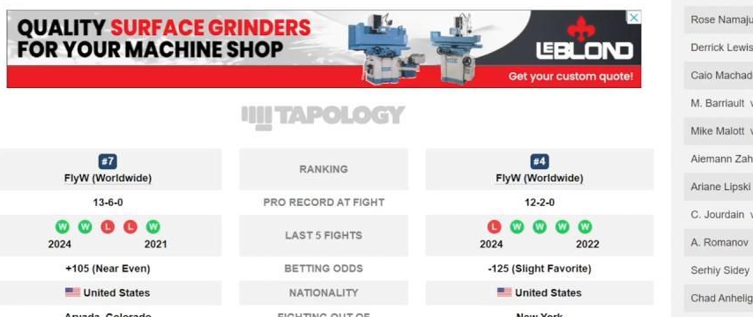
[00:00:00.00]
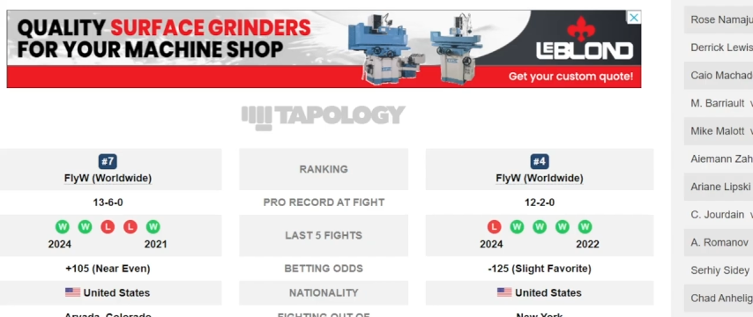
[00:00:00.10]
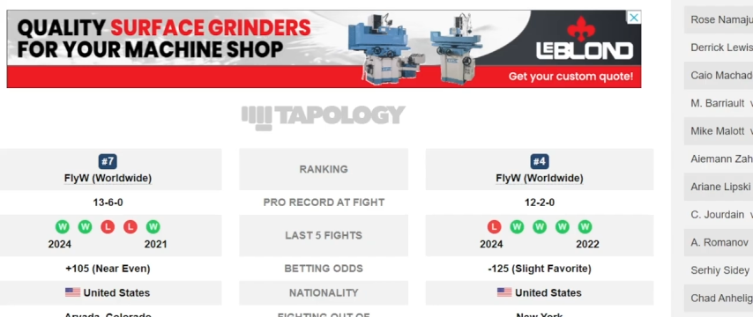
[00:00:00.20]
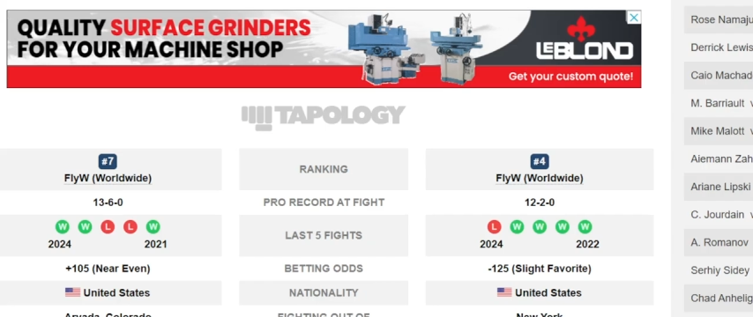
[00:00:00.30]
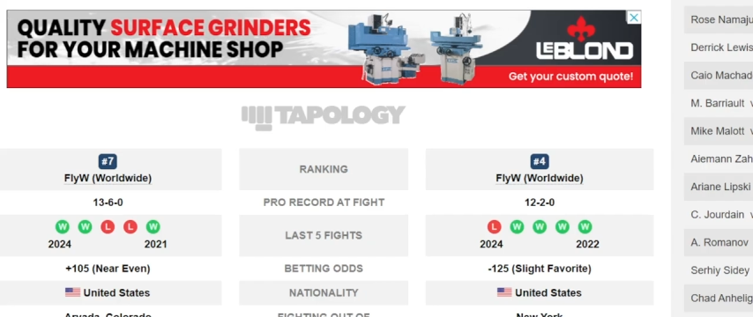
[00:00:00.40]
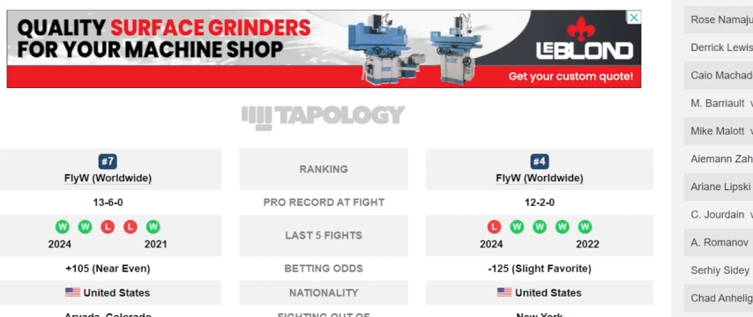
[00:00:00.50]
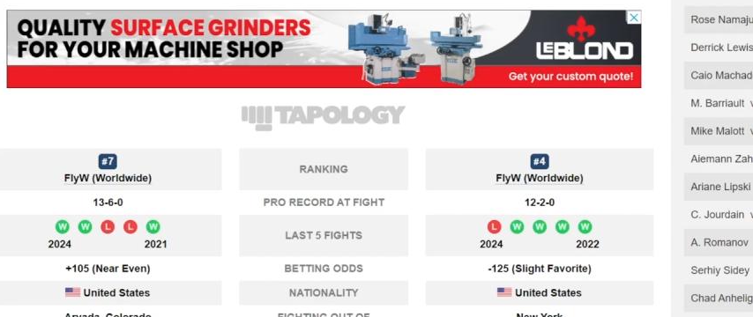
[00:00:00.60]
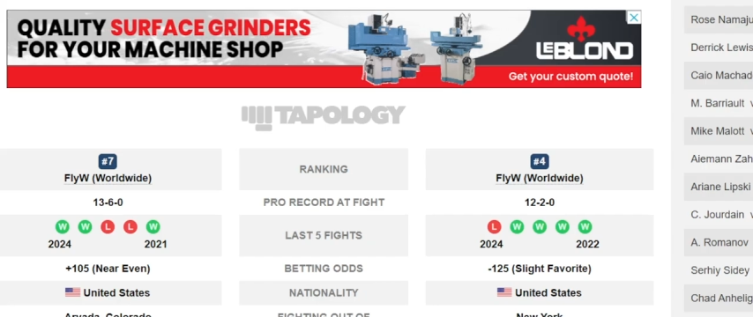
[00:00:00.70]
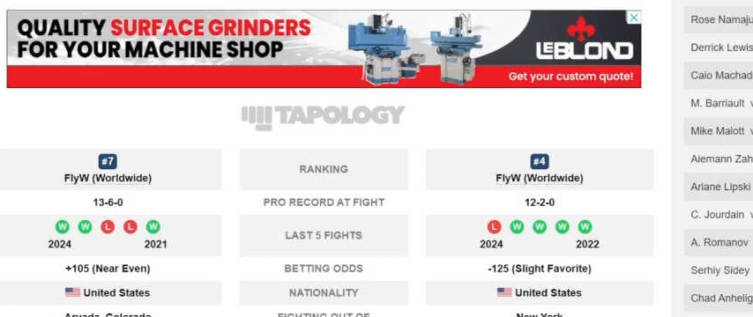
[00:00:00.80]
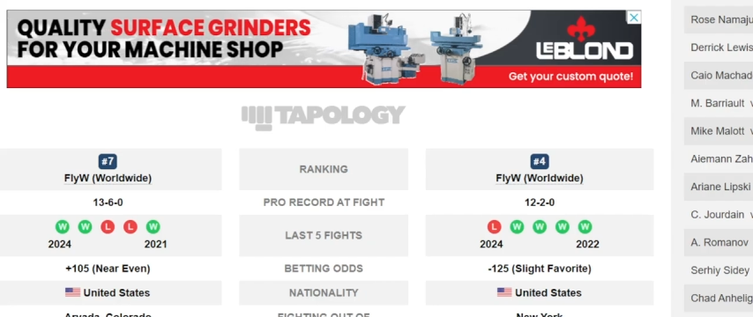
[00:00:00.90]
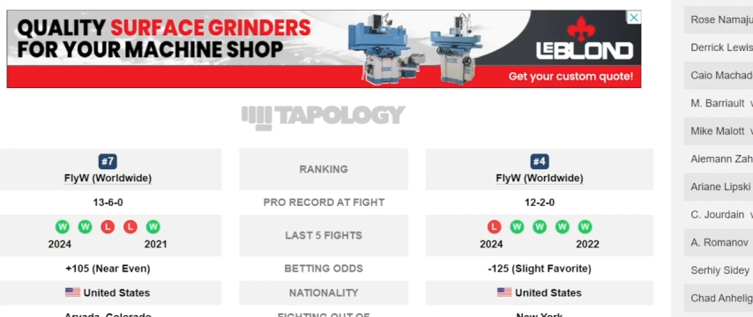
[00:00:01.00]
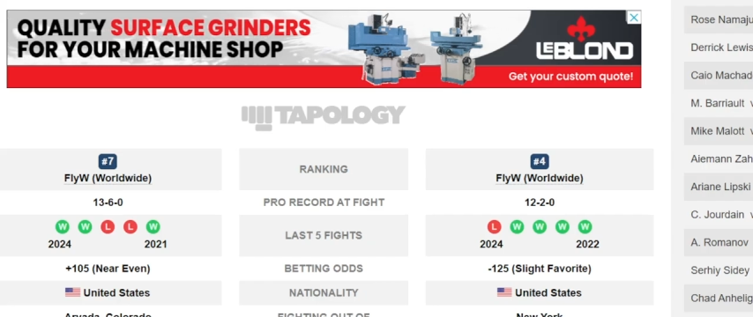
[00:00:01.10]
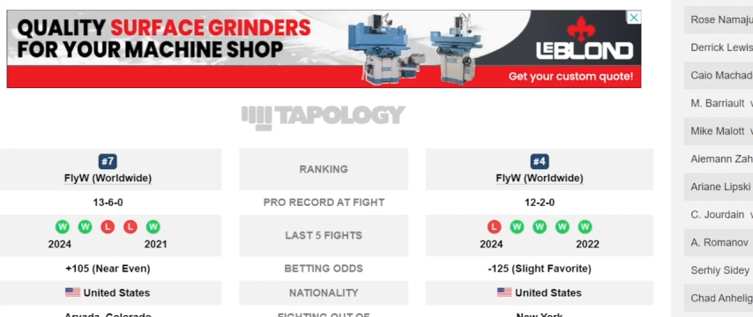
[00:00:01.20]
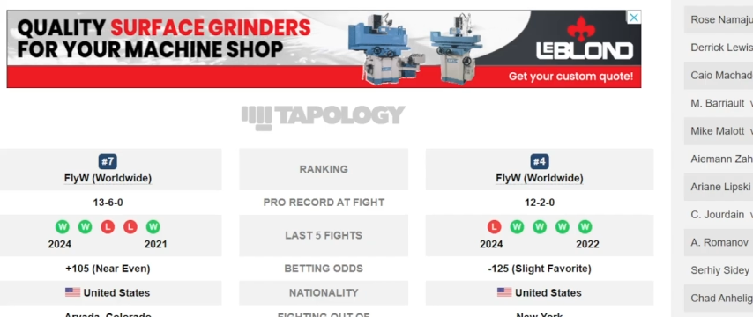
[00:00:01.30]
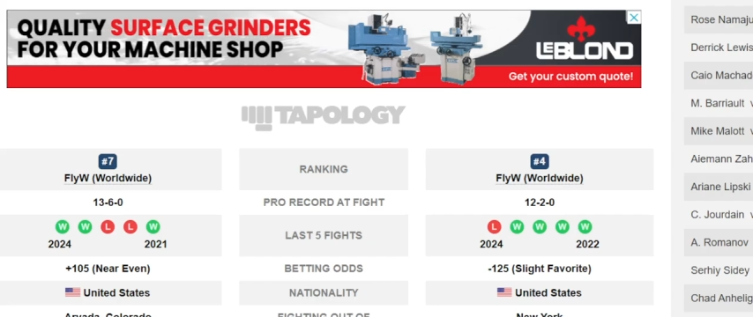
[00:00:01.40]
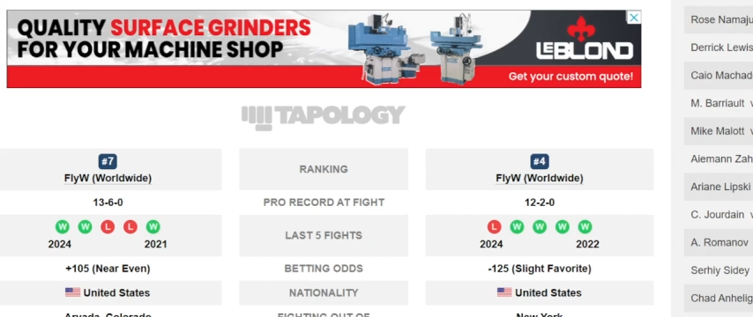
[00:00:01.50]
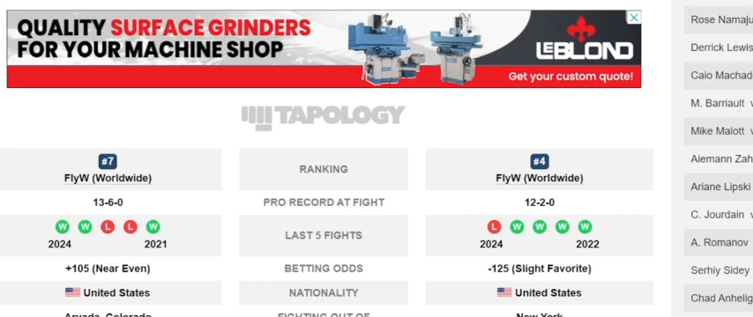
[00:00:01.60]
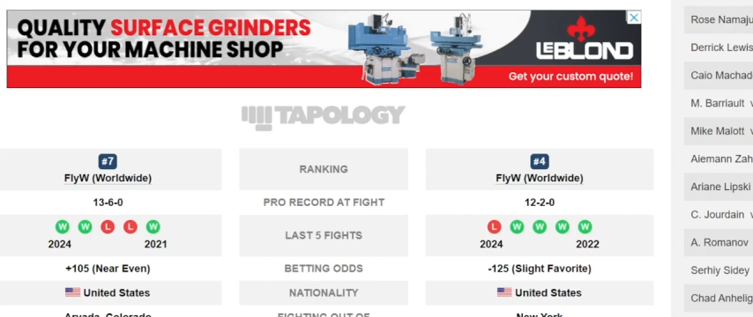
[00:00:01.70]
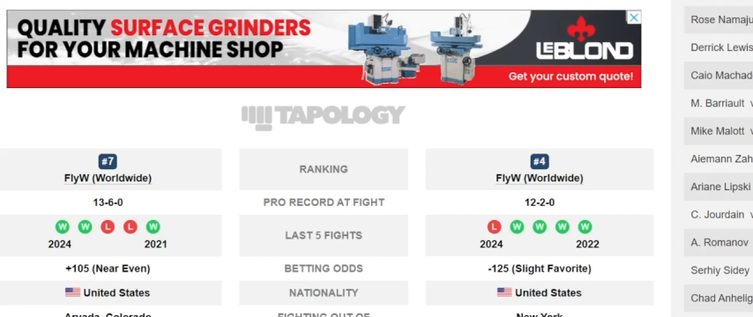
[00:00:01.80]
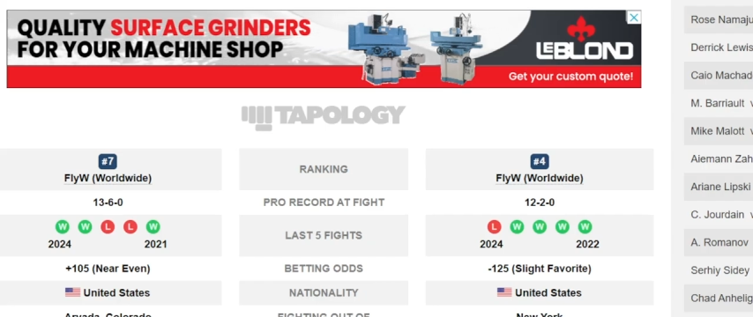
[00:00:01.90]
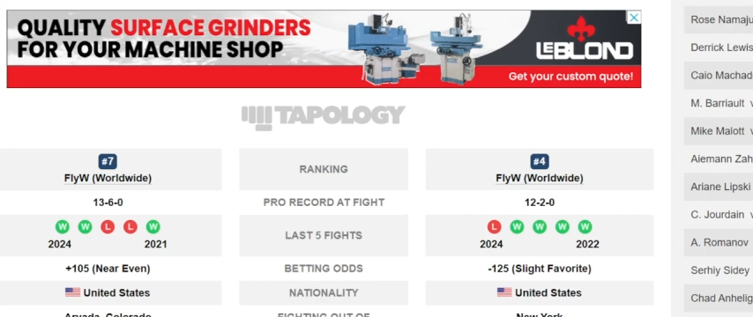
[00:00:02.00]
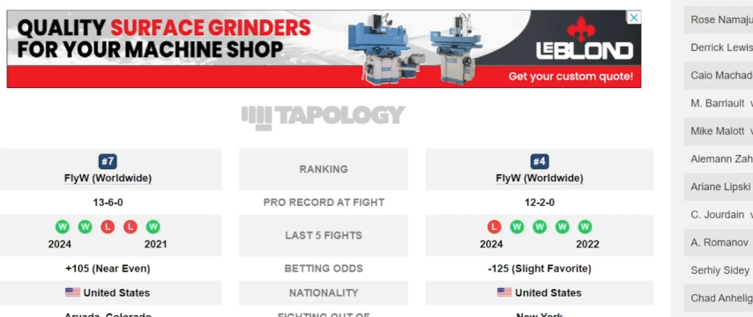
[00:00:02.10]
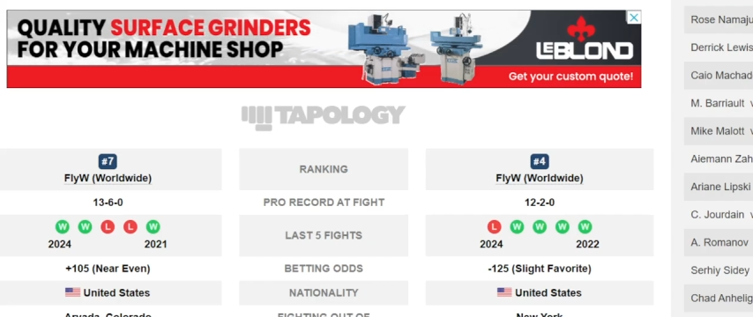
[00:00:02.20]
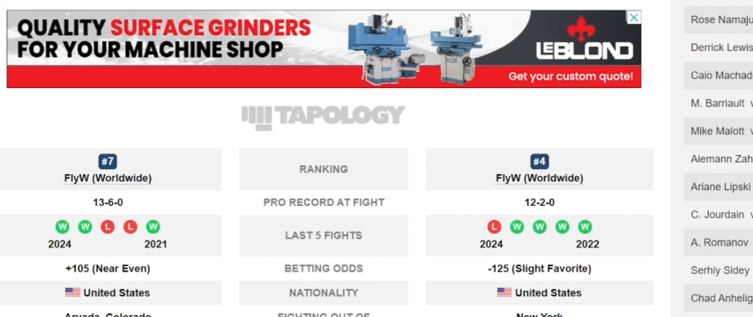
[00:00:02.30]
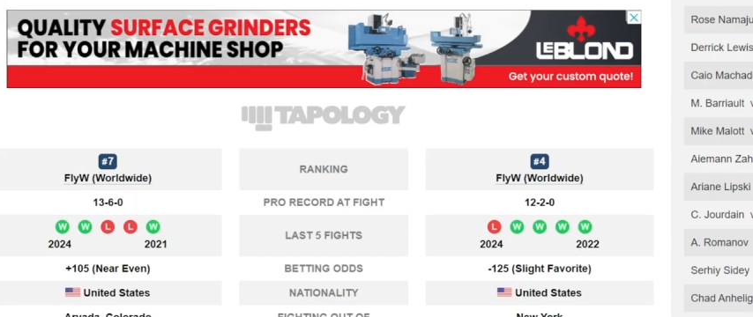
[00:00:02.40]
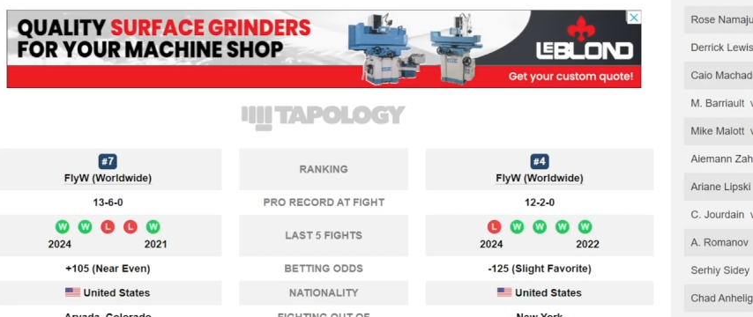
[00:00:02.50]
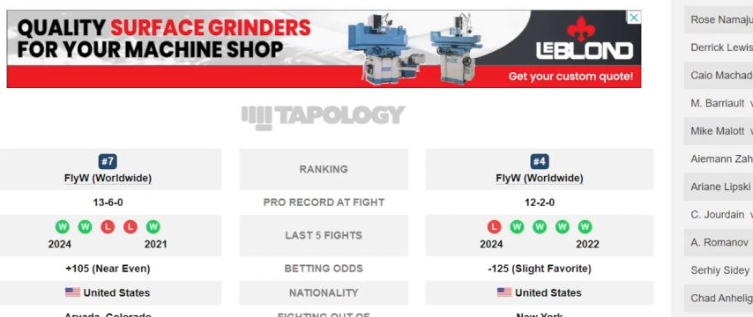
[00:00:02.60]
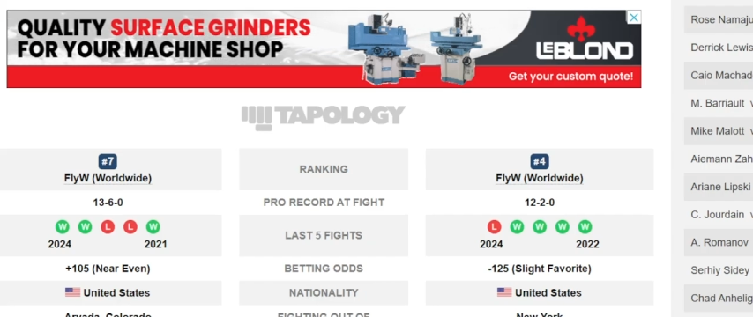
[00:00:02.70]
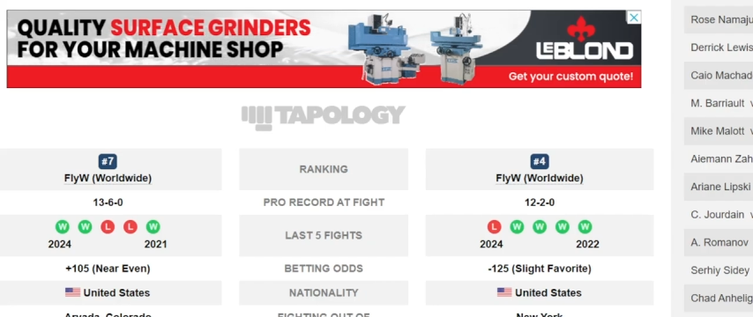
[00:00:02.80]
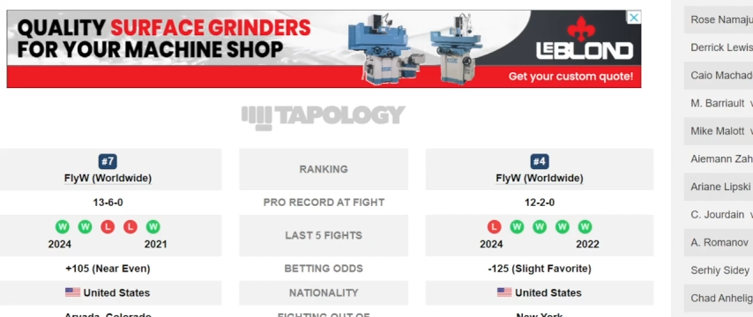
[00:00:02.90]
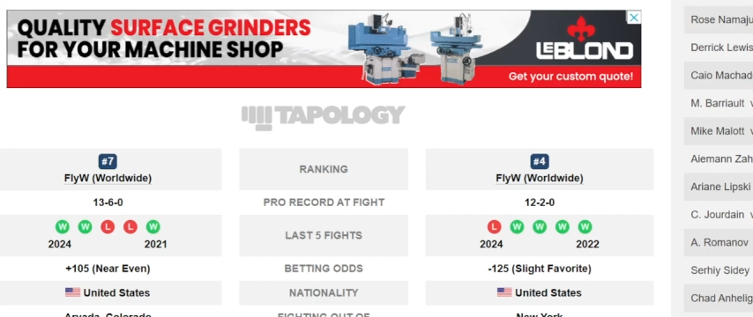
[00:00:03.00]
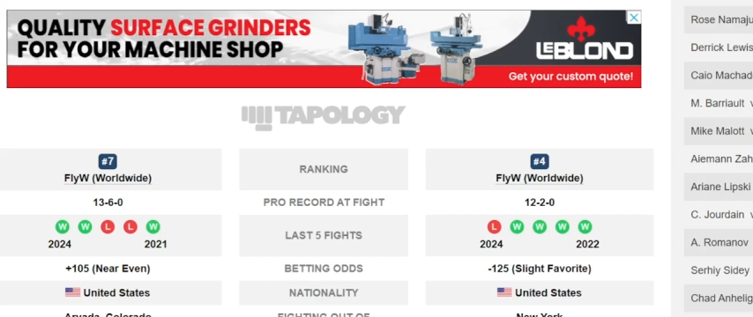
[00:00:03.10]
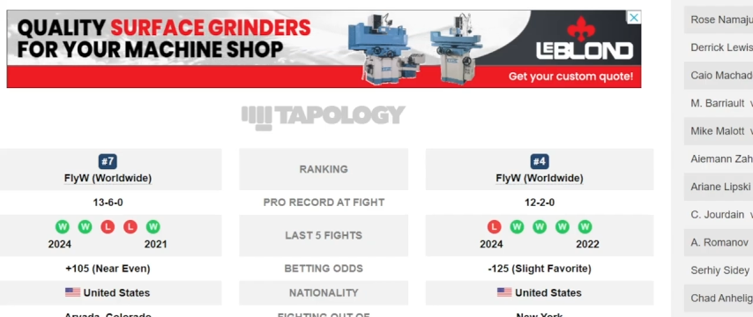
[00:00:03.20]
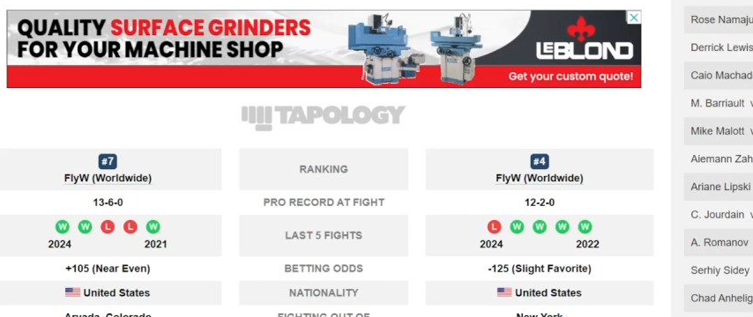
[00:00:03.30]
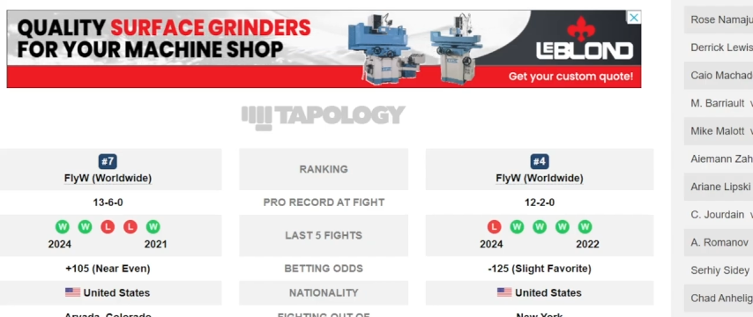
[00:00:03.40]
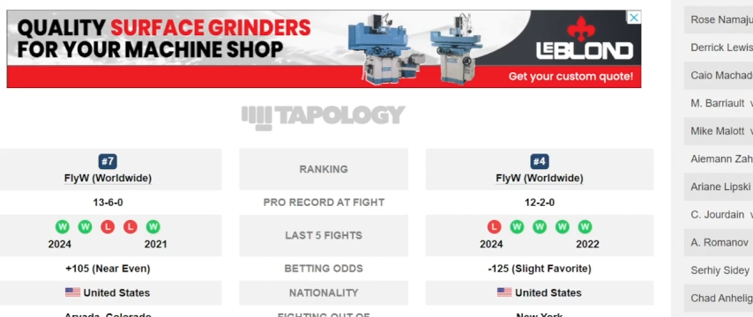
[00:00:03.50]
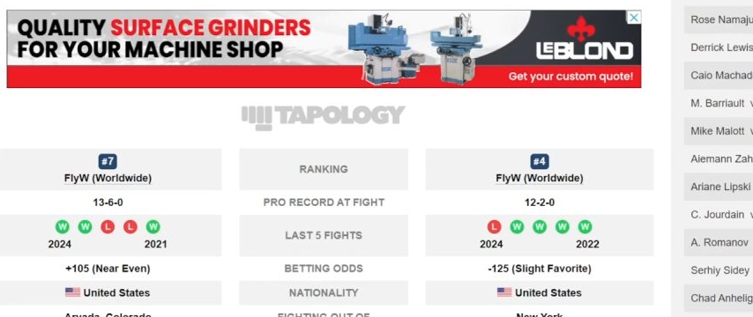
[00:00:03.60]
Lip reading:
[unreadable: no face in view]